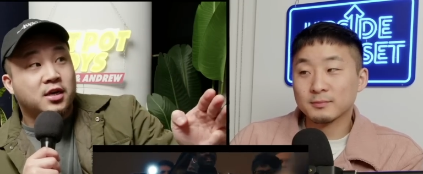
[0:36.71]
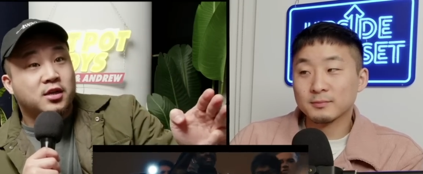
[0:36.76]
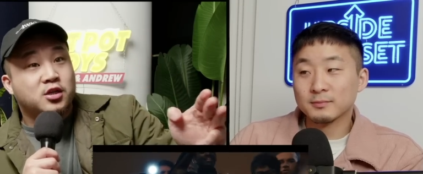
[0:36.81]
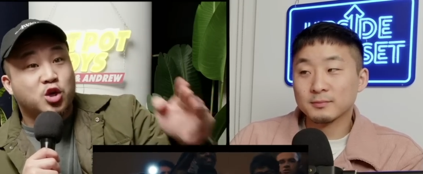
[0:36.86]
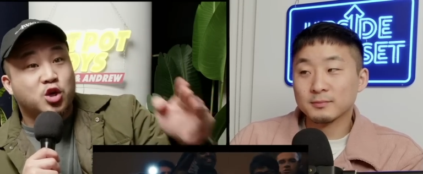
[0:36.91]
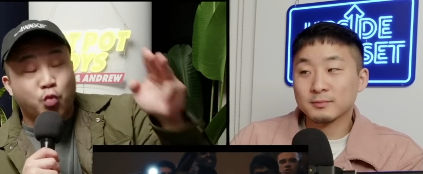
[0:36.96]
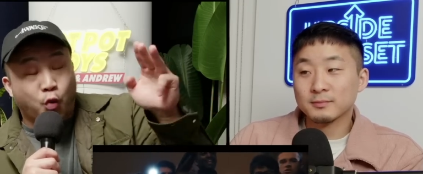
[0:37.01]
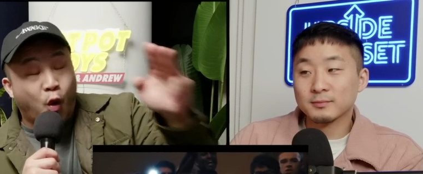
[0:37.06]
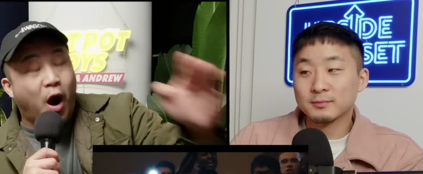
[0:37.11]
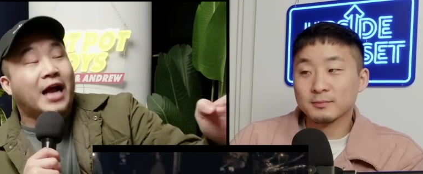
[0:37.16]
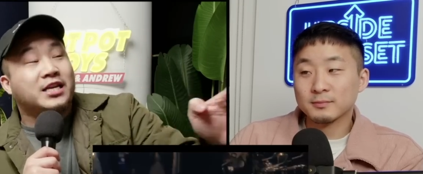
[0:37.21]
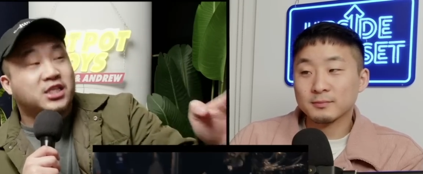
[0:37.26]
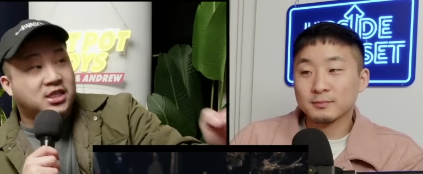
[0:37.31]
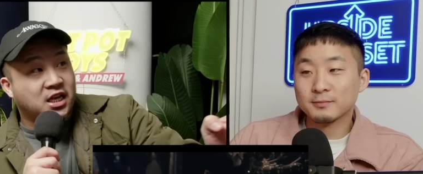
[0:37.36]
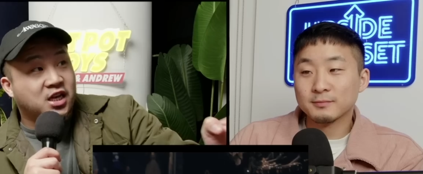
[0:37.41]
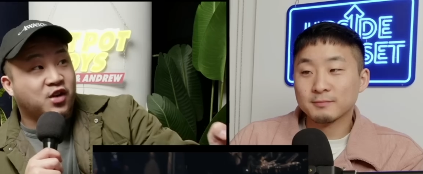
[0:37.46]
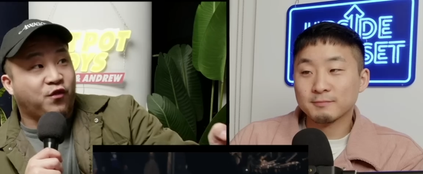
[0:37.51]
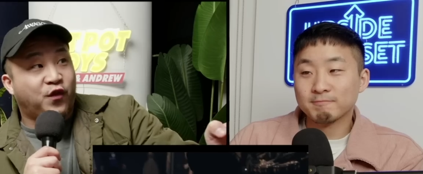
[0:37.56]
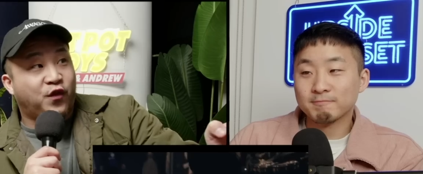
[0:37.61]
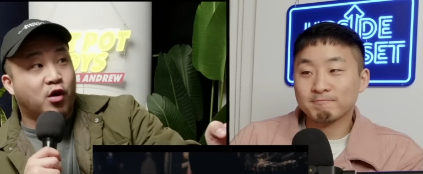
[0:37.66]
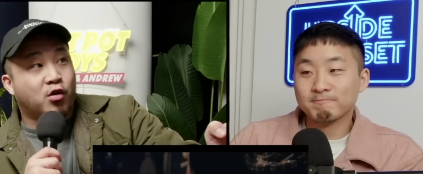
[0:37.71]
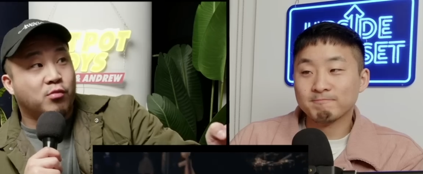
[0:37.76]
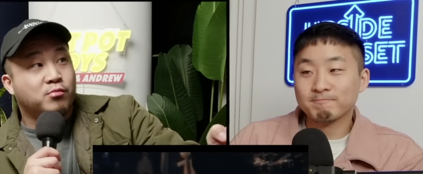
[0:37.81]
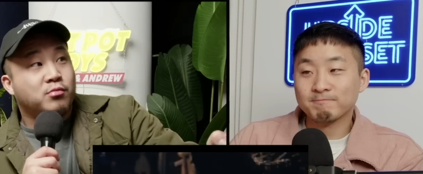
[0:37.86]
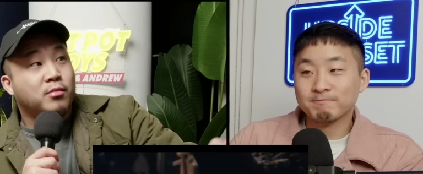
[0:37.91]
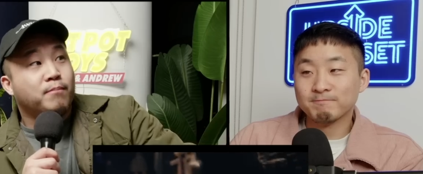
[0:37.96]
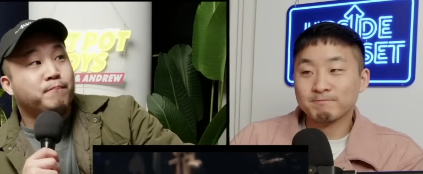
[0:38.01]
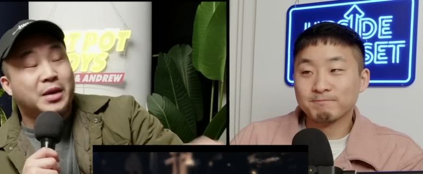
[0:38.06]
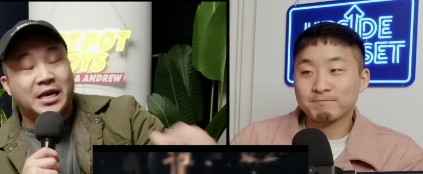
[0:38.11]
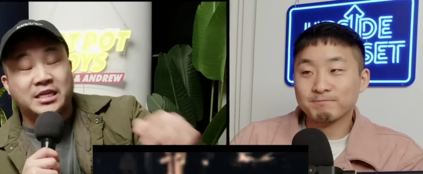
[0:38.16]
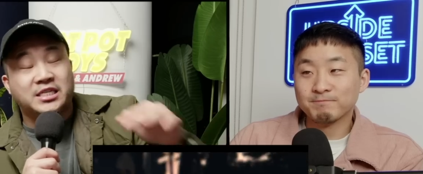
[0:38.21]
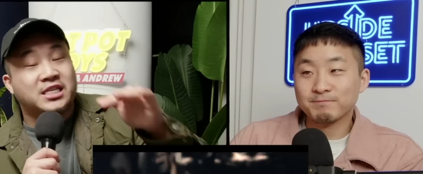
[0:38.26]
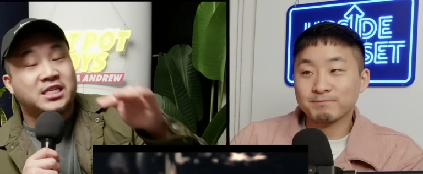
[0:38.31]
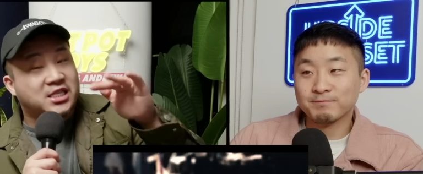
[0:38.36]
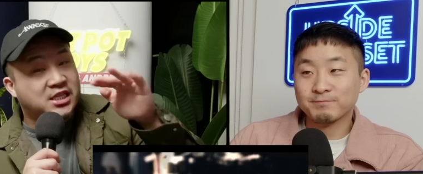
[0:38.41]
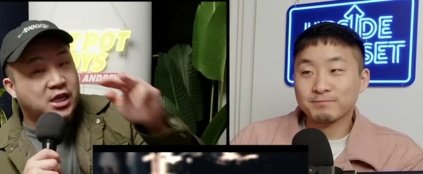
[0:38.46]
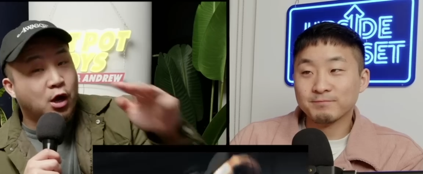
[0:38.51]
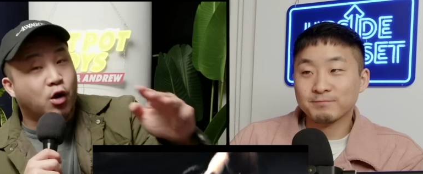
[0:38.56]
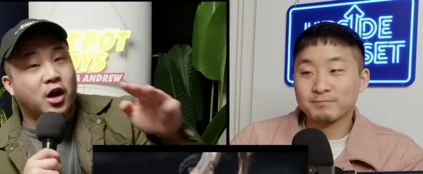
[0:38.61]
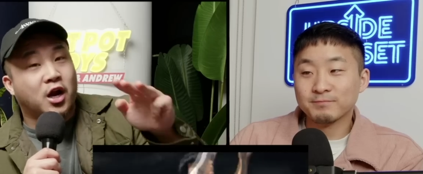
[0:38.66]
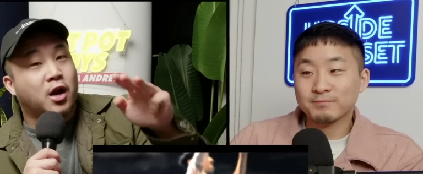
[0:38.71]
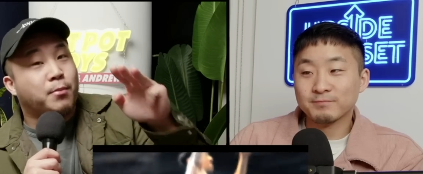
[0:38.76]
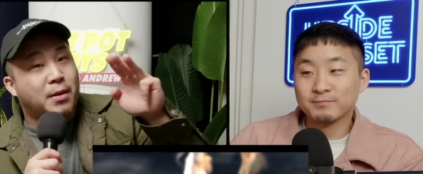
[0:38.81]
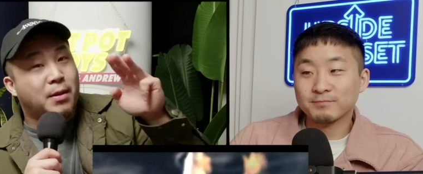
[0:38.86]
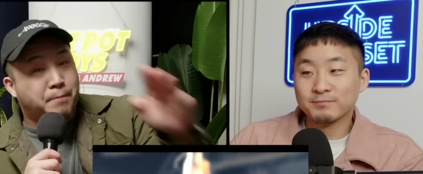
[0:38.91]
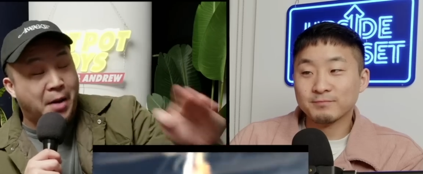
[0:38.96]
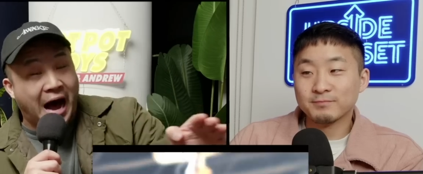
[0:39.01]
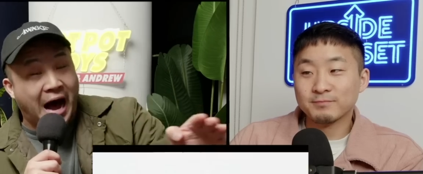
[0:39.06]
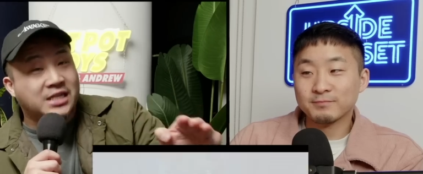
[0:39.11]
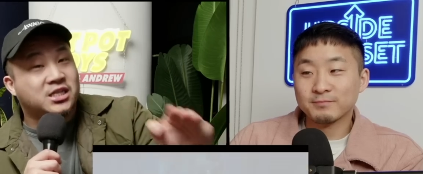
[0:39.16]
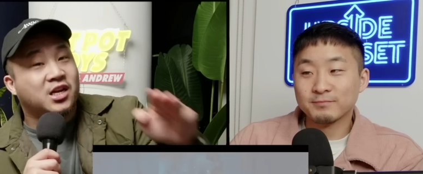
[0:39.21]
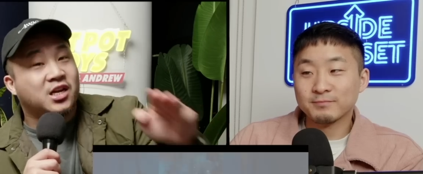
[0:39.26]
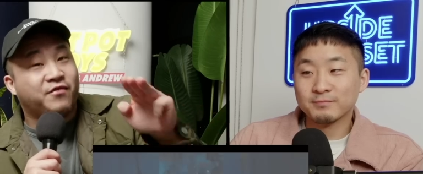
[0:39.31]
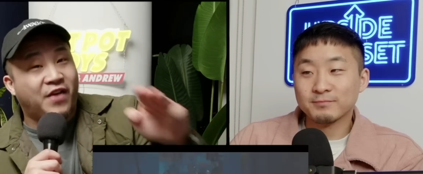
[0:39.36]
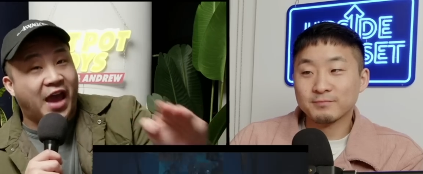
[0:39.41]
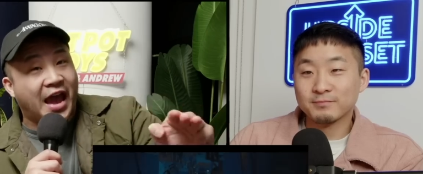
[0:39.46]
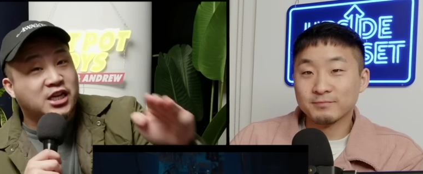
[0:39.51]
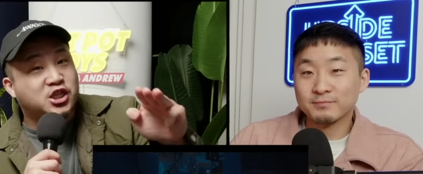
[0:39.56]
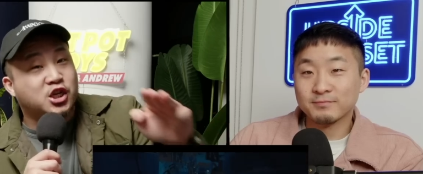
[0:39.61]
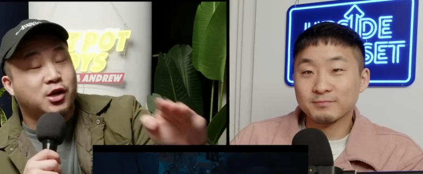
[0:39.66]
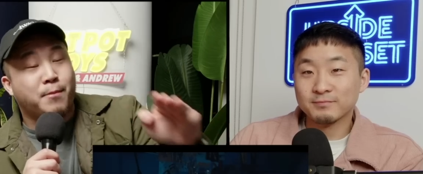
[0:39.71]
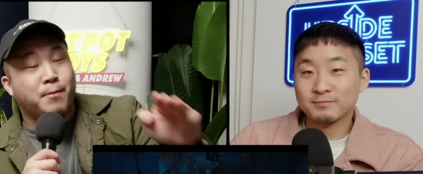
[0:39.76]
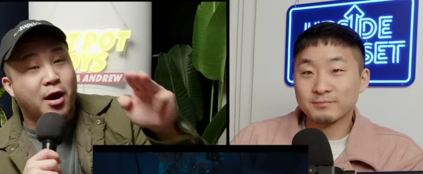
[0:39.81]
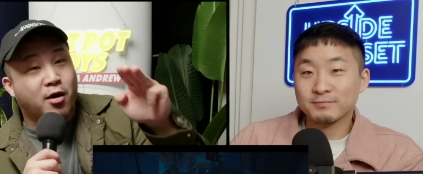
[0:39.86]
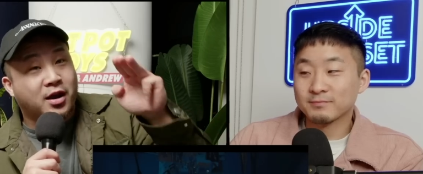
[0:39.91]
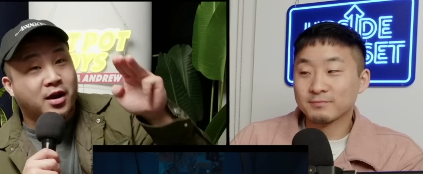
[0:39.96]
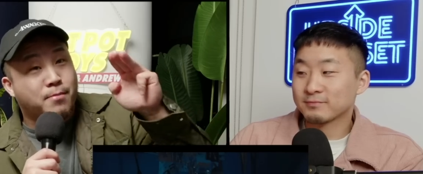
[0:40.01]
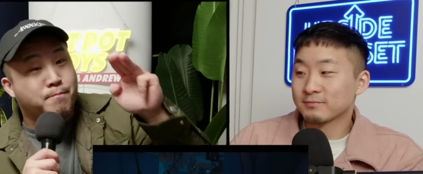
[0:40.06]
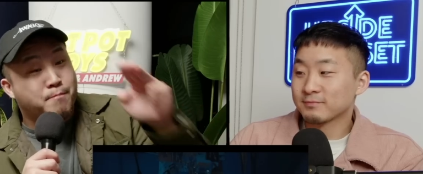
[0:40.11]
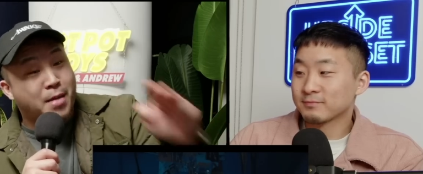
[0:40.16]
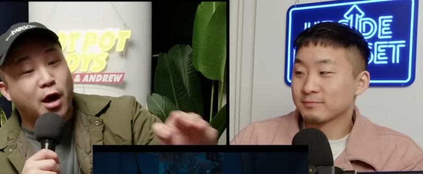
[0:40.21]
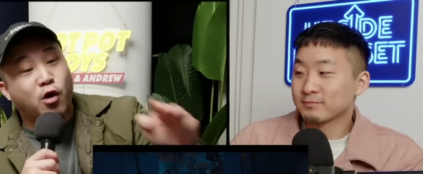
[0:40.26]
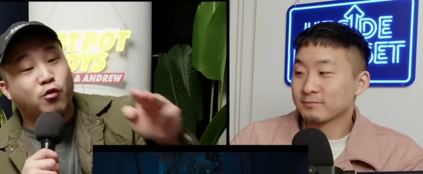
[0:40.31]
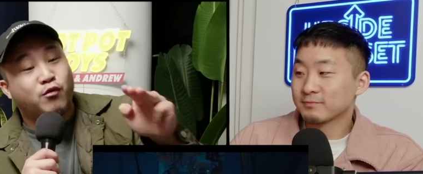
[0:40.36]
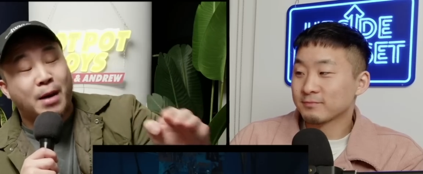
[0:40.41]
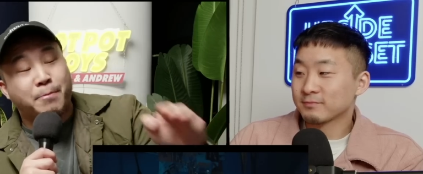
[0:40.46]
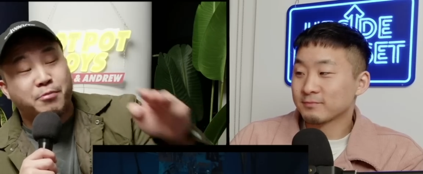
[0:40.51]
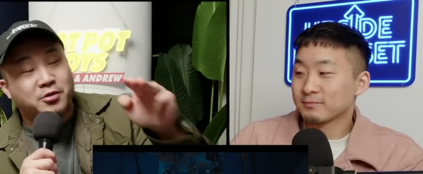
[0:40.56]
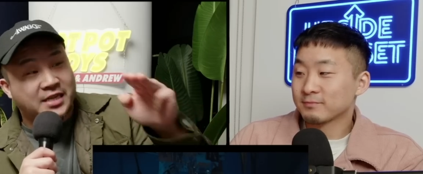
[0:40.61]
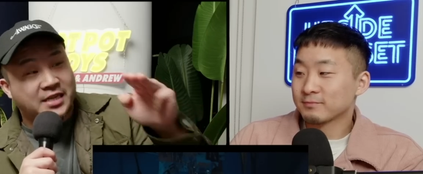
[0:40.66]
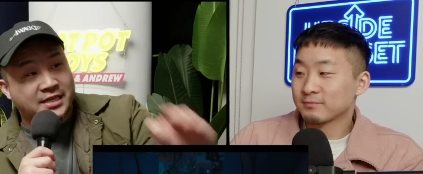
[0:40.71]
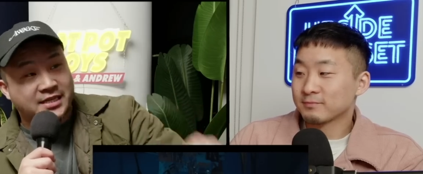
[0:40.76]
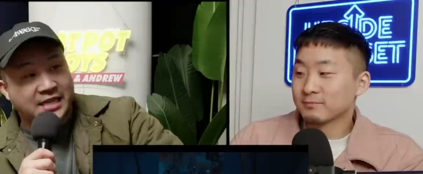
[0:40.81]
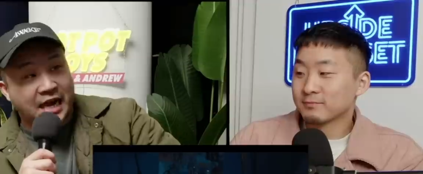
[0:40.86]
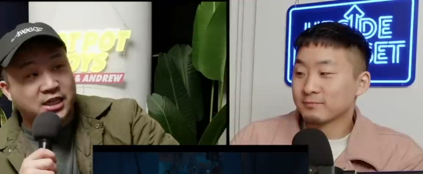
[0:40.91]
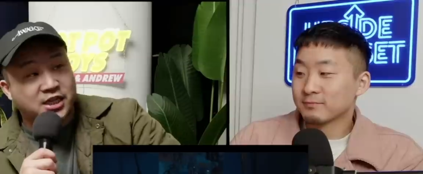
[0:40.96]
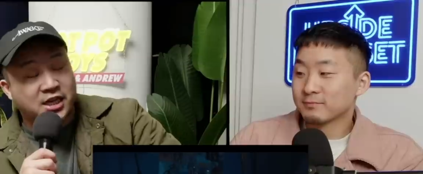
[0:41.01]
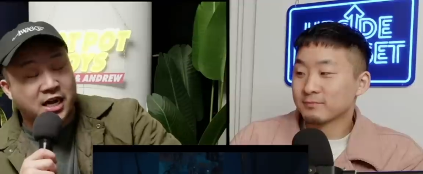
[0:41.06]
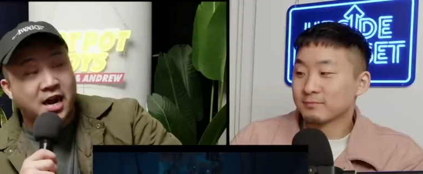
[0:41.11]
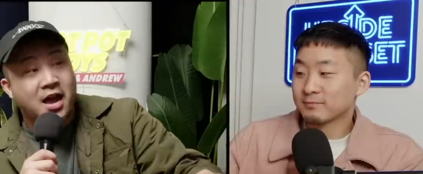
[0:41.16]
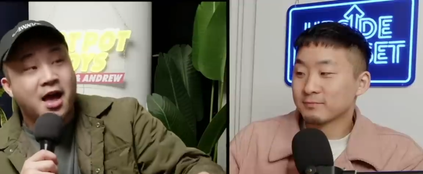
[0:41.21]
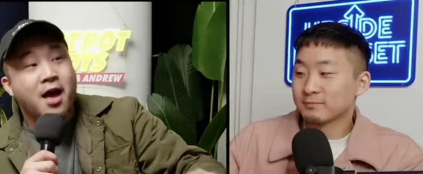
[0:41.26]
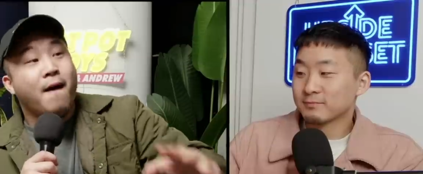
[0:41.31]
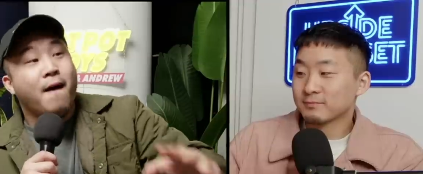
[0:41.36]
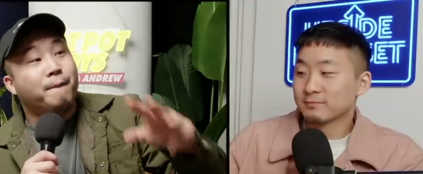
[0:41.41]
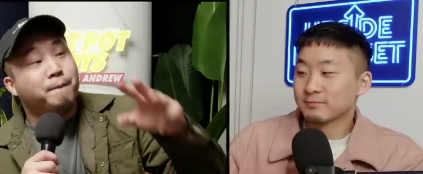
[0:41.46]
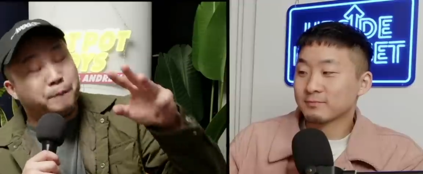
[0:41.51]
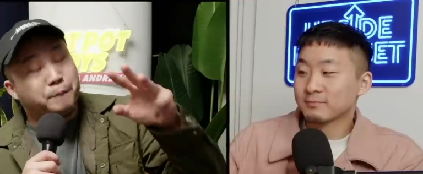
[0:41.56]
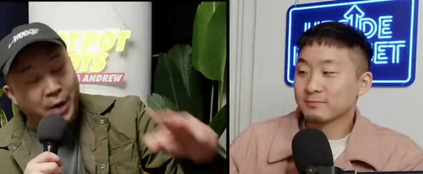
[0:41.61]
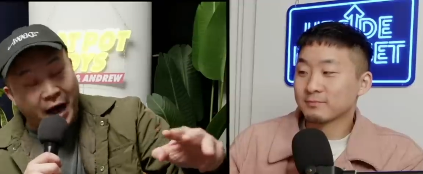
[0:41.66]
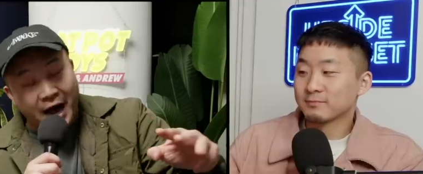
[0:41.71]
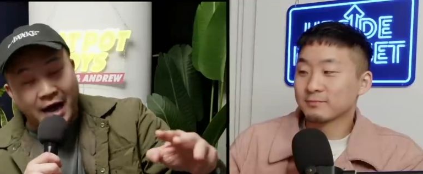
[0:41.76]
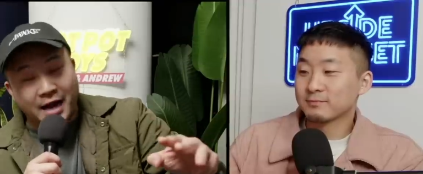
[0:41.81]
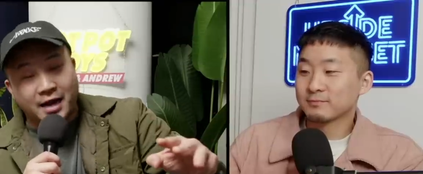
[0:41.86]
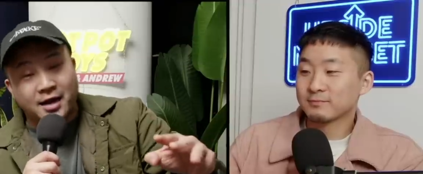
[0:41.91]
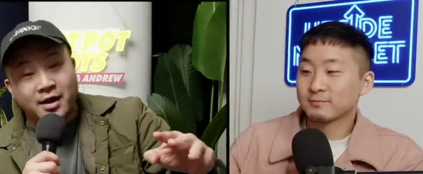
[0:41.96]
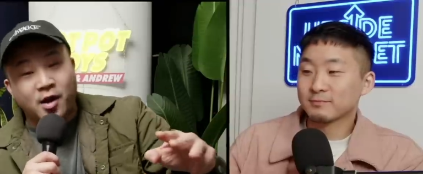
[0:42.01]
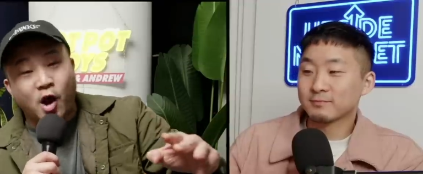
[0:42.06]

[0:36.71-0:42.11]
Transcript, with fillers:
Speaker 1: to watch this film because it's still going to be positive Asian American male representation. But